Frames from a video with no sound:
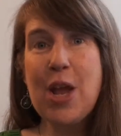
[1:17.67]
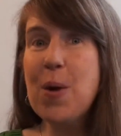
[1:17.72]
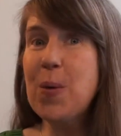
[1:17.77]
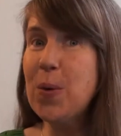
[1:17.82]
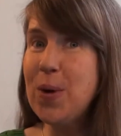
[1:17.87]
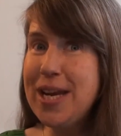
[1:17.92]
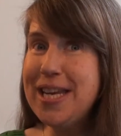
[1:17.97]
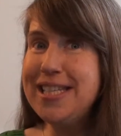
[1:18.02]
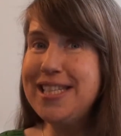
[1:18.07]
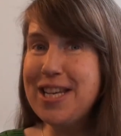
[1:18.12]

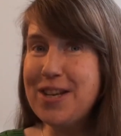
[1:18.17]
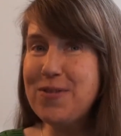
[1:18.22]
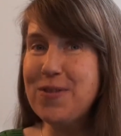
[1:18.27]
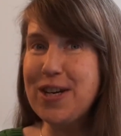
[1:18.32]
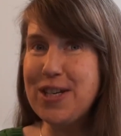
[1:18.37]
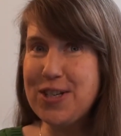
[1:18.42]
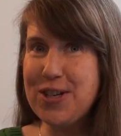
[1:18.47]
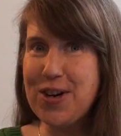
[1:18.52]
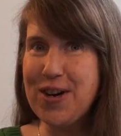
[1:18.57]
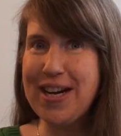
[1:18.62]
Well, he did
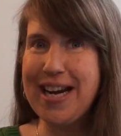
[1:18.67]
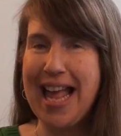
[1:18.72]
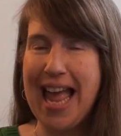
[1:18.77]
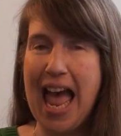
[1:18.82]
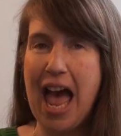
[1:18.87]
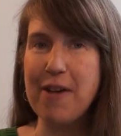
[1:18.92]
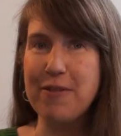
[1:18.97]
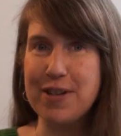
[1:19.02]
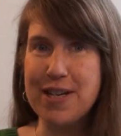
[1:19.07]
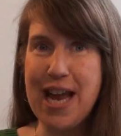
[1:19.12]
return in a
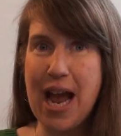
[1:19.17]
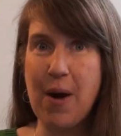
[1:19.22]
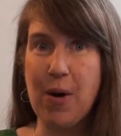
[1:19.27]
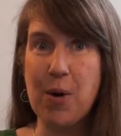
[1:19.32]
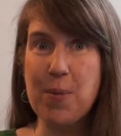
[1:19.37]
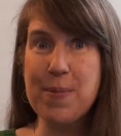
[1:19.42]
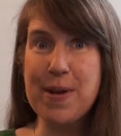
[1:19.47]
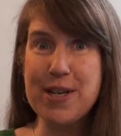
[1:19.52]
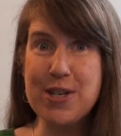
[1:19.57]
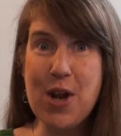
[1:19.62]
half an
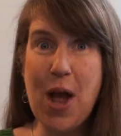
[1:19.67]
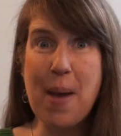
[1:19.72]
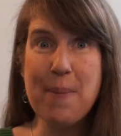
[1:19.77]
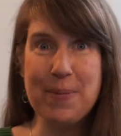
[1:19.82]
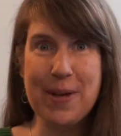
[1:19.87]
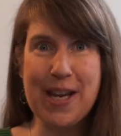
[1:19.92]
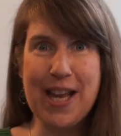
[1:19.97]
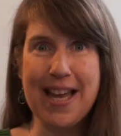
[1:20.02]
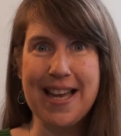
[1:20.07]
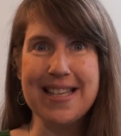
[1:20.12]
hour, but not
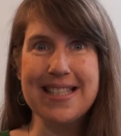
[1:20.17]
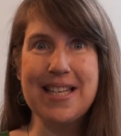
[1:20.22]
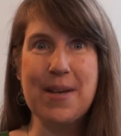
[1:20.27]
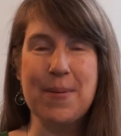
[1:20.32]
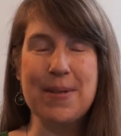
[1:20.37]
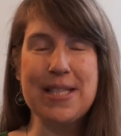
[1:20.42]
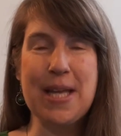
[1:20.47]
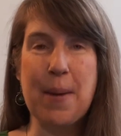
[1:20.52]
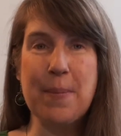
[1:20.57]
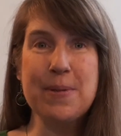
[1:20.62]
because he
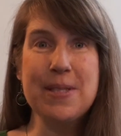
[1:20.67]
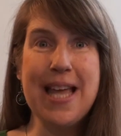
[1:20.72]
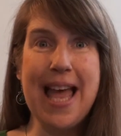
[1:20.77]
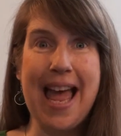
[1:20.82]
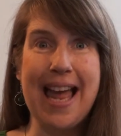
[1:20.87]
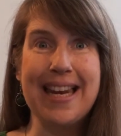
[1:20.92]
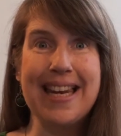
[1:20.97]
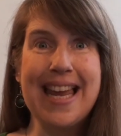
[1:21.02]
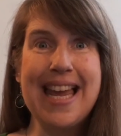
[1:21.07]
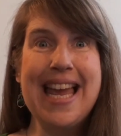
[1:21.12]
was
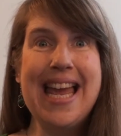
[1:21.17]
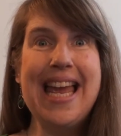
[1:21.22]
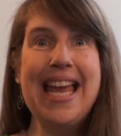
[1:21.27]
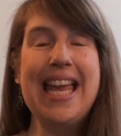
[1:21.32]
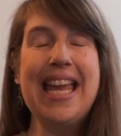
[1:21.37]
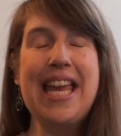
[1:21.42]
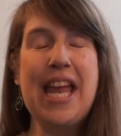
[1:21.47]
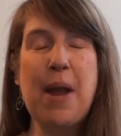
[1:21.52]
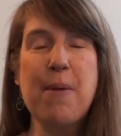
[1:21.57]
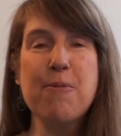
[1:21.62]
upset.
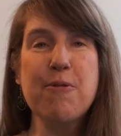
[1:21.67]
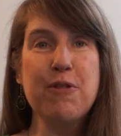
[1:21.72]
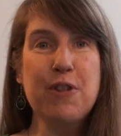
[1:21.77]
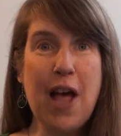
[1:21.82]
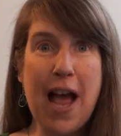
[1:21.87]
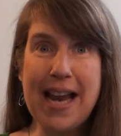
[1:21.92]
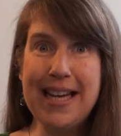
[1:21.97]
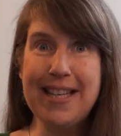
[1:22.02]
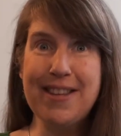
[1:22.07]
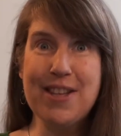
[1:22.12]
He came
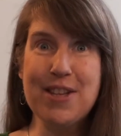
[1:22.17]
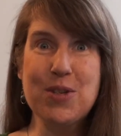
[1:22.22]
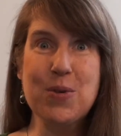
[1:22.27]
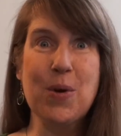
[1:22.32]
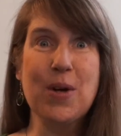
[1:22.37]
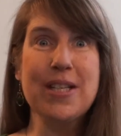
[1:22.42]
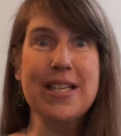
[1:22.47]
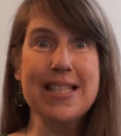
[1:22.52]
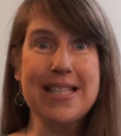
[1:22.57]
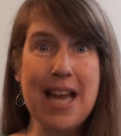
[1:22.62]
flying in the
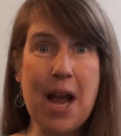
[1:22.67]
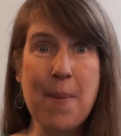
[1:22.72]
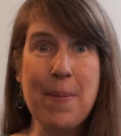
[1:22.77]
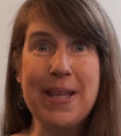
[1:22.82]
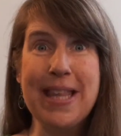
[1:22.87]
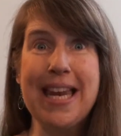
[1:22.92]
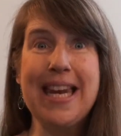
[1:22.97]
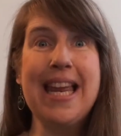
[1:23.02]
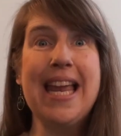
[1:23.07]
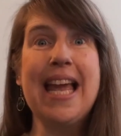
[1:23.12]
door to tell me
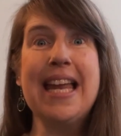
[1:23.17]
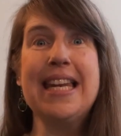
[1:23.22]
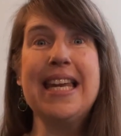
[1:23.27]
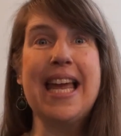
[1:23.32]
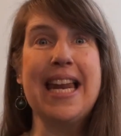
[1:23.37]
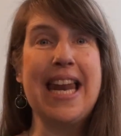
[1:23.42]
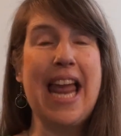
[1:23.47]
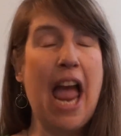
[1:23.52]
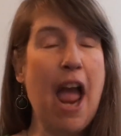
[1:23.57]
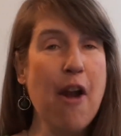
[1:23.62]
that he had
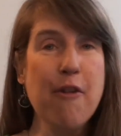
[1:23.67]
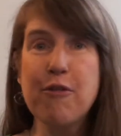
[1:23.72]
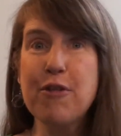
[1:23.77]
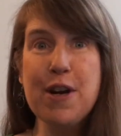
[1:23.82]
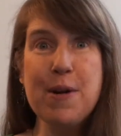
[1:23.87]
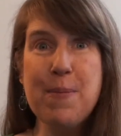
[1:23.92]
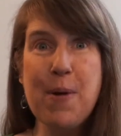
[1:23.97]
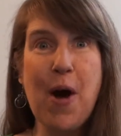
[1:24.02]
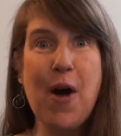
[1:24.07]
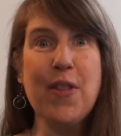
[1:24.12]
hit
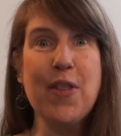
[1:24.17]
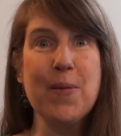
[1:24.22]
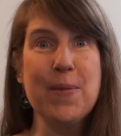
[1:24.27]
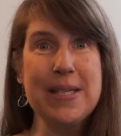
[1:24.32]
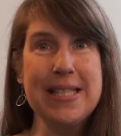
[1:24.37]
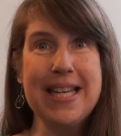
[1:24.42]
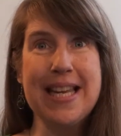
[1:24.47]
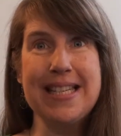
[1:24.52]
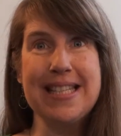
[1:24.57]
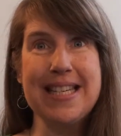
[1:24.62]
every ball that
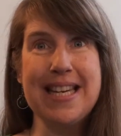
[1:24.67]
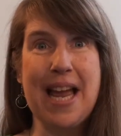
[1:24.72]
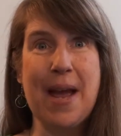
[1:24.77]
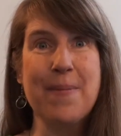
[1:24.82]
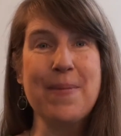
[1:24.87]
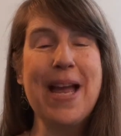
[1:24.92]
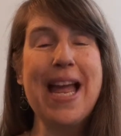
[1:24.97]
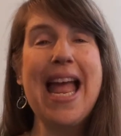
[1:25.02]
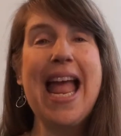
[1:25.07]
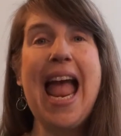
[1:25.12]
was hit to
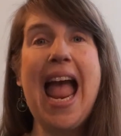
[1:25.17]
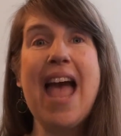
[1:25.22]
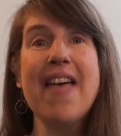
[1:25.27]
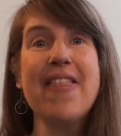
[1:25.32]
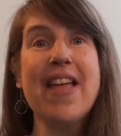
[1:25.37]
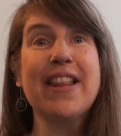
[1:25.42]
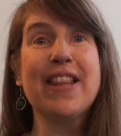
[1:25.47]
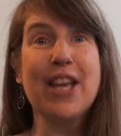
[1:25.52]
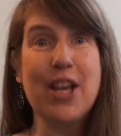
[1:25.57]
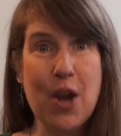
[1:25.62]
him, and
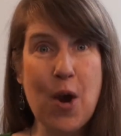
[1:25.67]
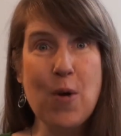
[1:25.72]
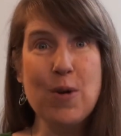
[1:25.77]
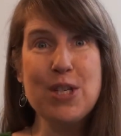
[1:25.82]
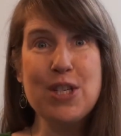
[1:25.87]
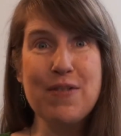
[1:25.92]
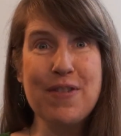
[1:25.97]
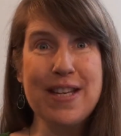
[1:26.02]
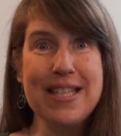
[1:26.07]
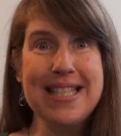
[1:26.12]
that the
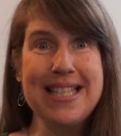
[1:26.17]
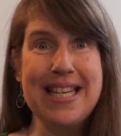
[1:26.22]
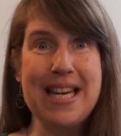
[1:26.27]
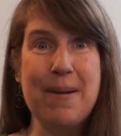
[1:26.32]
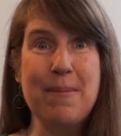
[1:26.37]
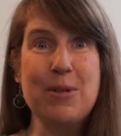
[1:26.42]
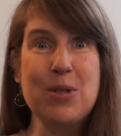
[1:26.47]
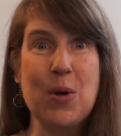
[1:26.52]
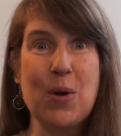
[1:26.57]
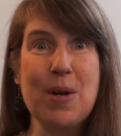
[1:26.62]
coach of his
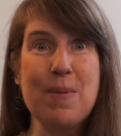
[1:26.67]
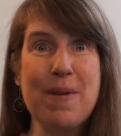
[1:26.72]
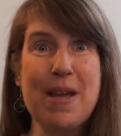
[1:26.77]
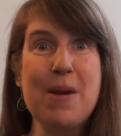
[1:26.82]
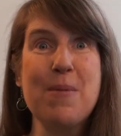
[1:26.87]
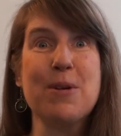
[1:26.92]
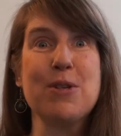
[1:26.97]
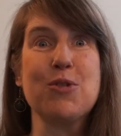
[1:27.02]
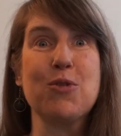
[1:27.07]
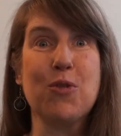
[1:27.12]
team told him
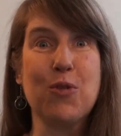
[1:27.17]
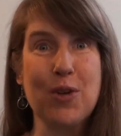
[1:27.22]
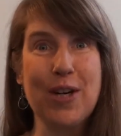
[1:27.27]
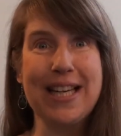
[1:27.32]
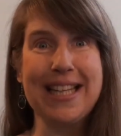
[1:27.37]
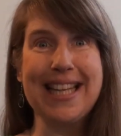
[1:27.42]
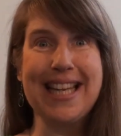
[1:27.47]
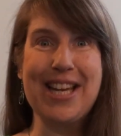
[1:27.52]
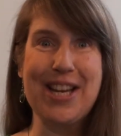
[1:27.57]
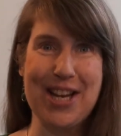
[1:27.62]
he was
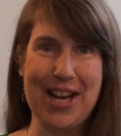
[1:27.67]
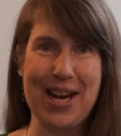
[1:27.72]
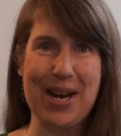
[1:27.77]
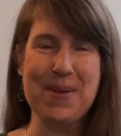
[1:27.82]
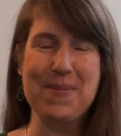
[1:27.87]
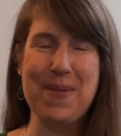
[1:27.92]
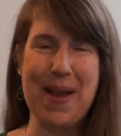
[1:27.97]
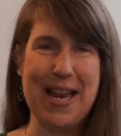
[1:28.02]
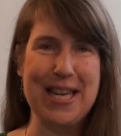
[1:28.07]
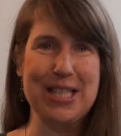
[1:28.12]
really good
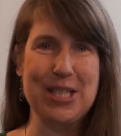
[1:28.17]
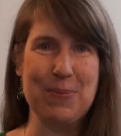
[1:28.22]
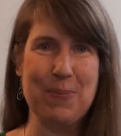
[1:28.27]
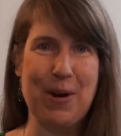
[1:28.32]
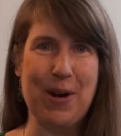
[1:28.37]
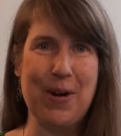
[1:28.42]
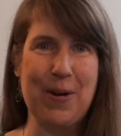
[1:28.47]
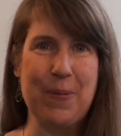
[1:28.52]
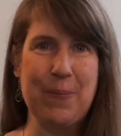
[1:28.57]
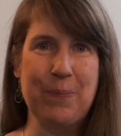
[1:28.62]
at
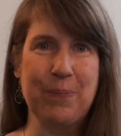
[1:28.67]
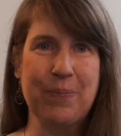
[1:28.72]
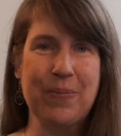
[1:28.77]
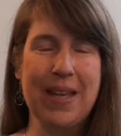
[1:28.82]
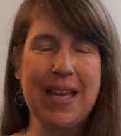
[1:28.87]
baseball.